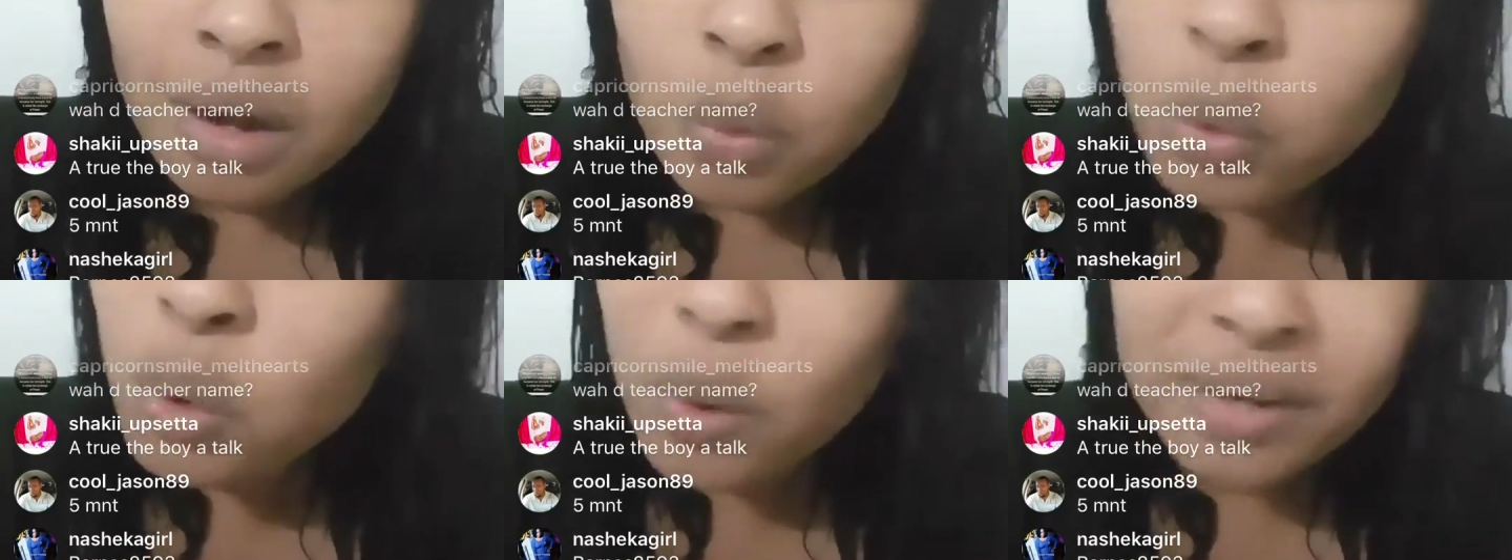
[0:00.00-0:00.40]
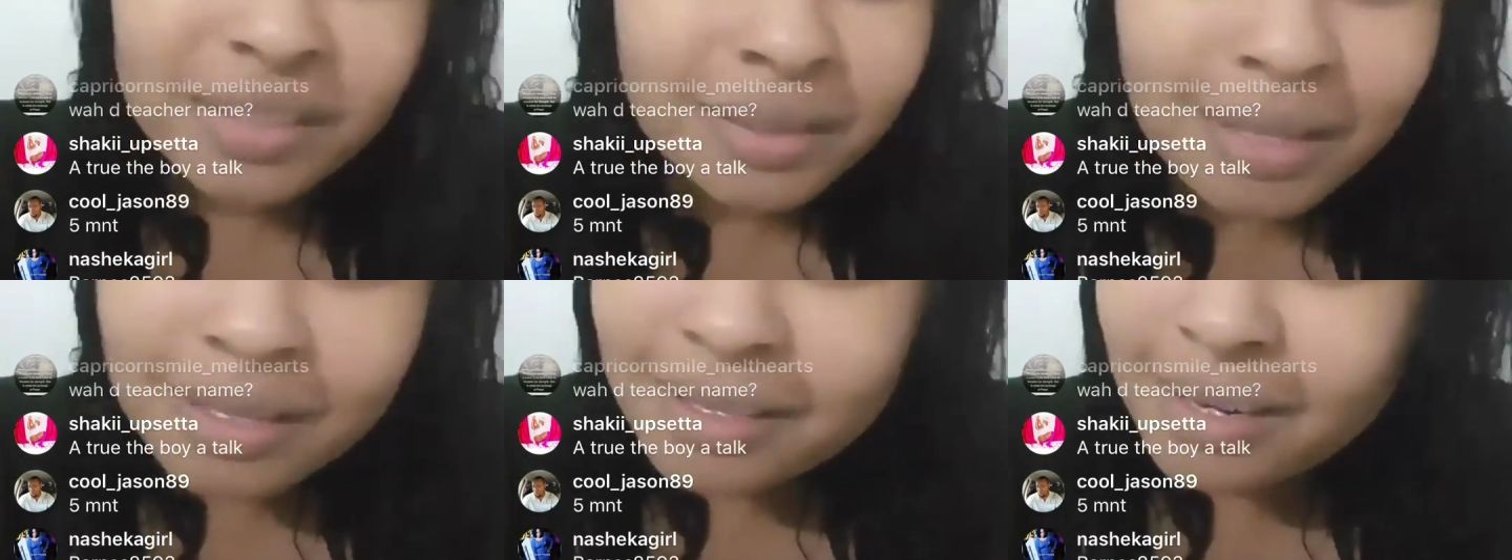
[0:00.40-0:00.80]
We were
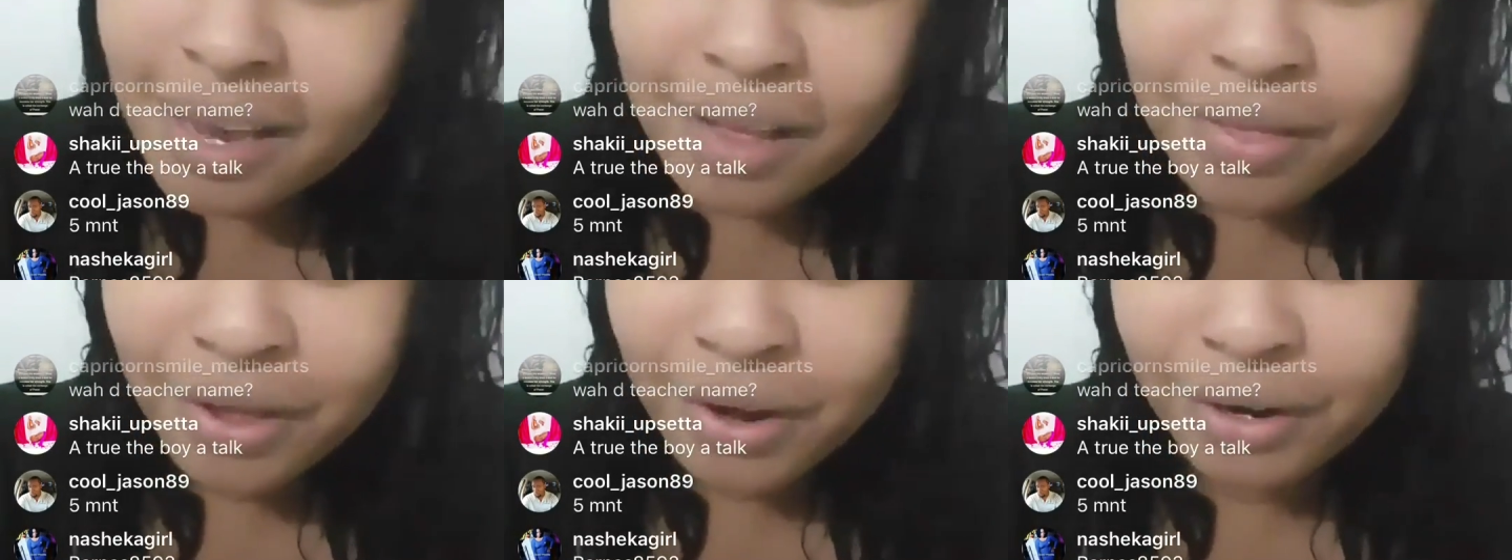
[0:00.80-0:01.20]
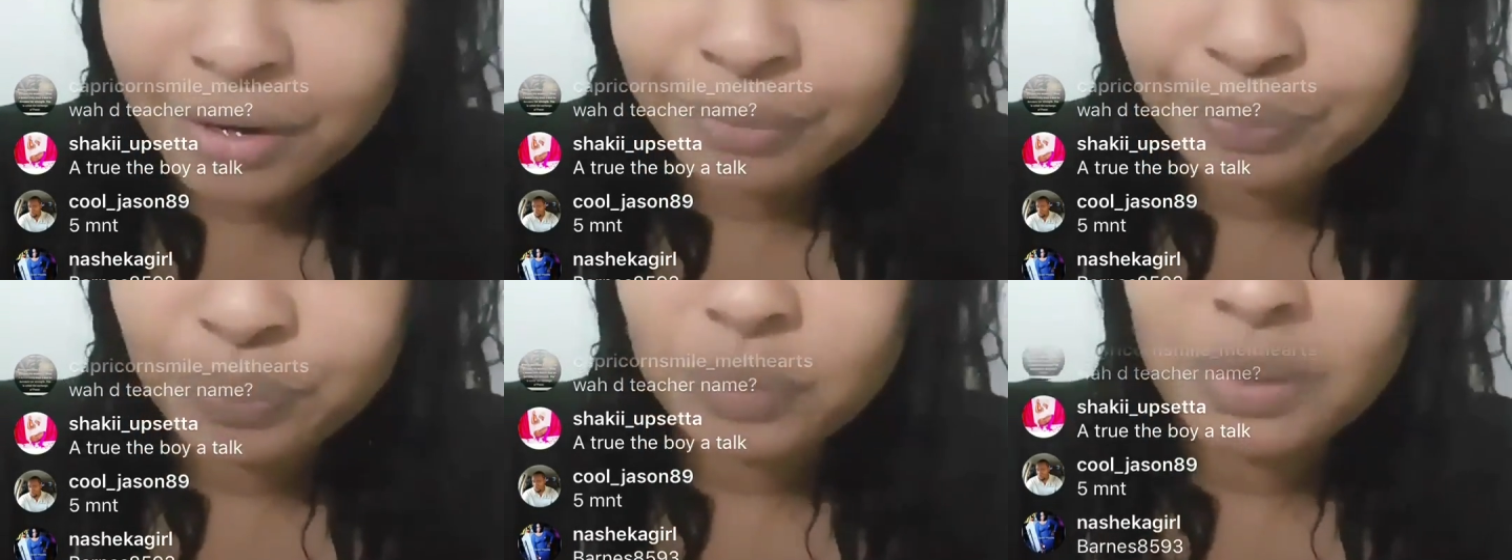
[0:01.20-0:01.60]
still together
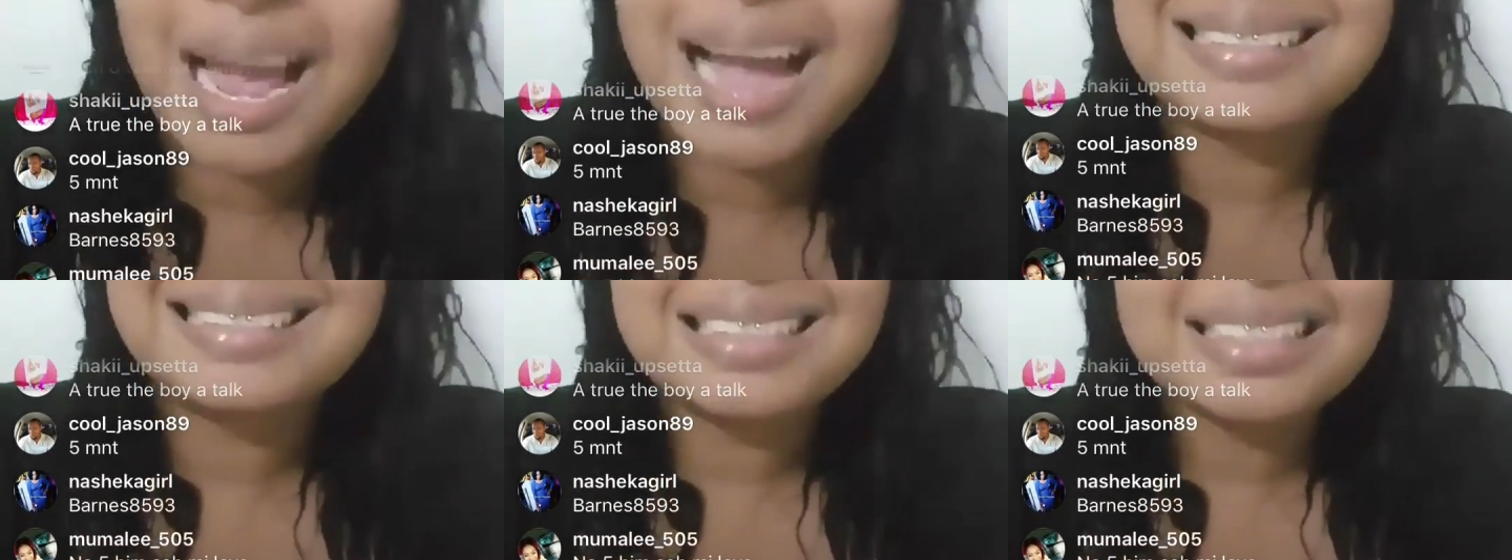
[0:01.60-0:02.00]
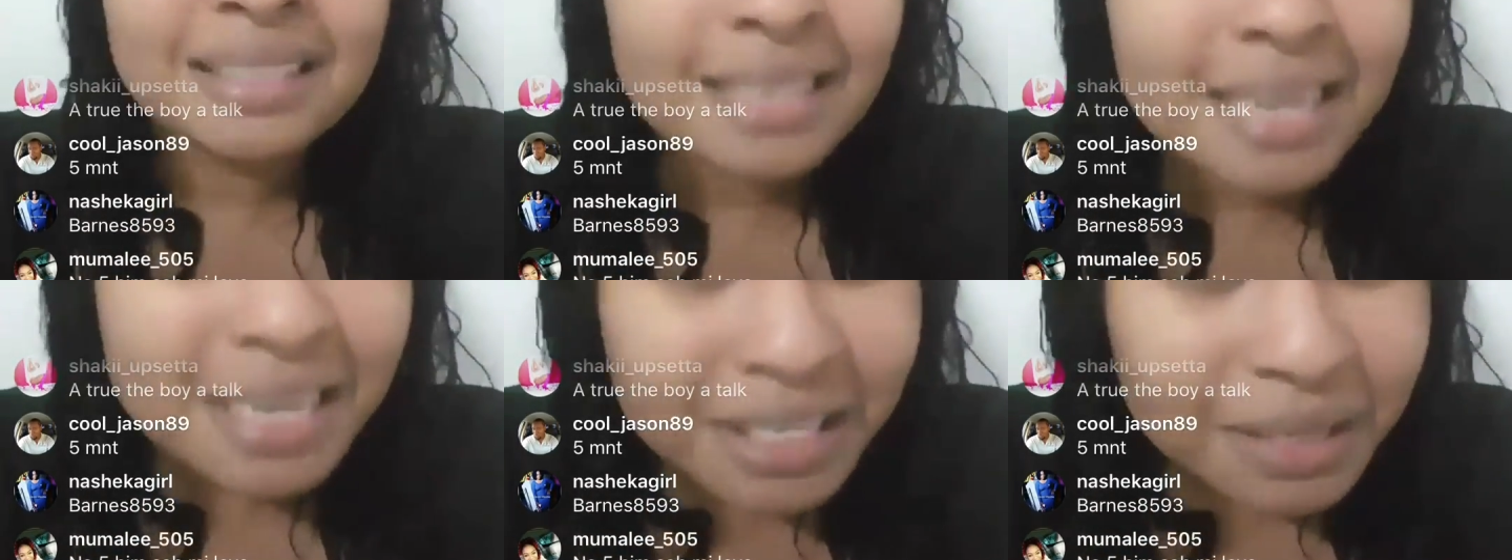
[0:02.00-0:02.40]
at
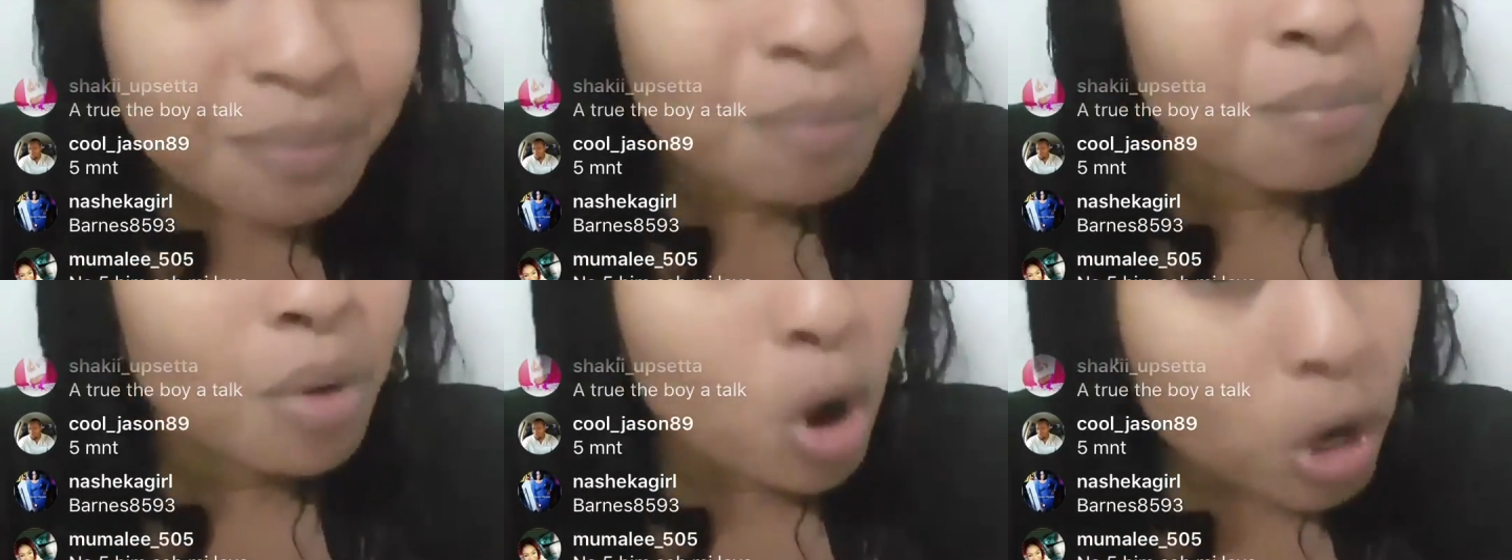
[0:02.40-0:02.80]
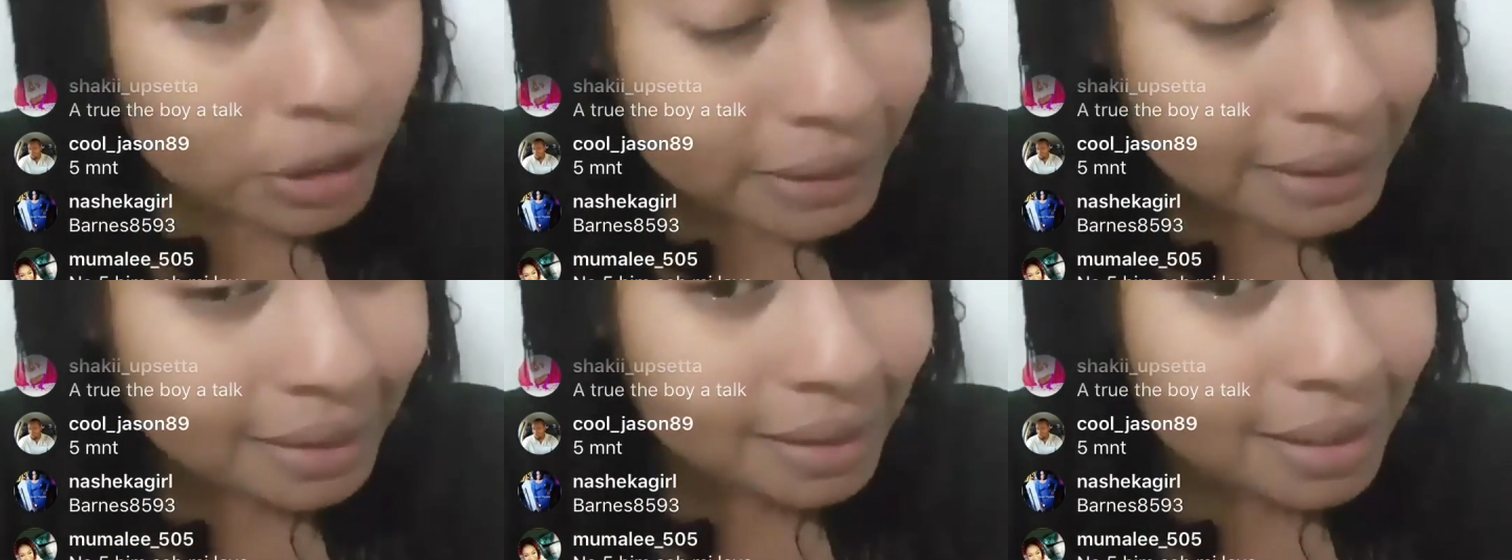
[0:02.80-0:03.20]
six
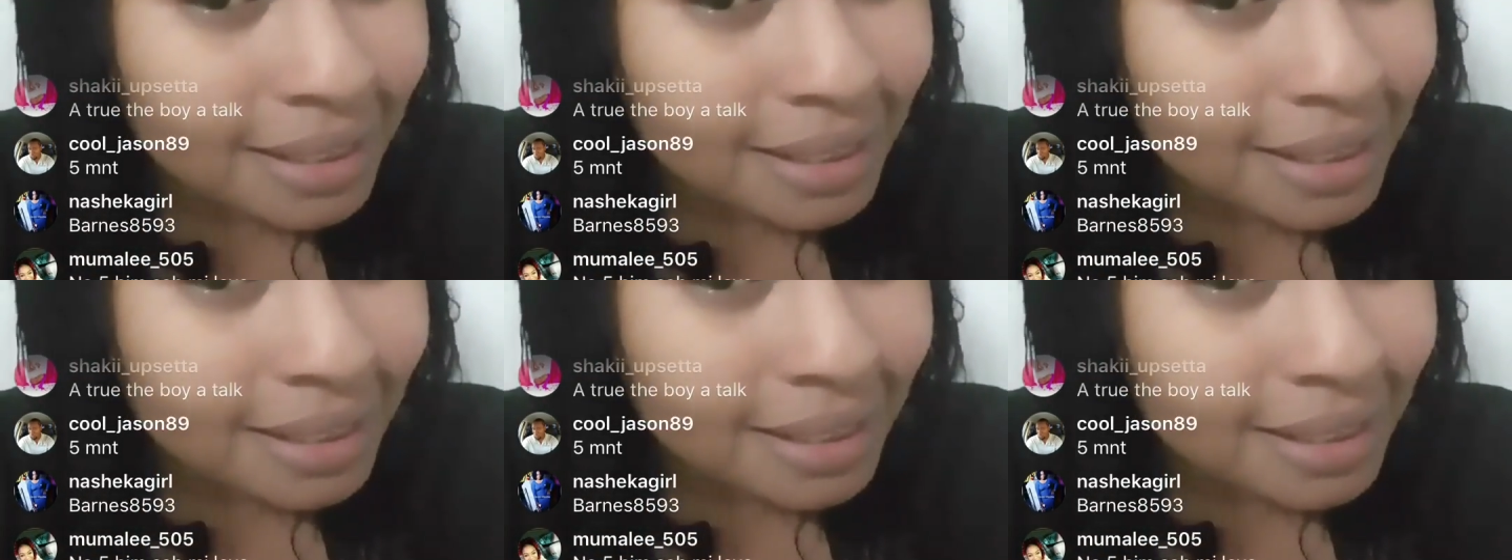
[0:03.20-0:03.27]
months.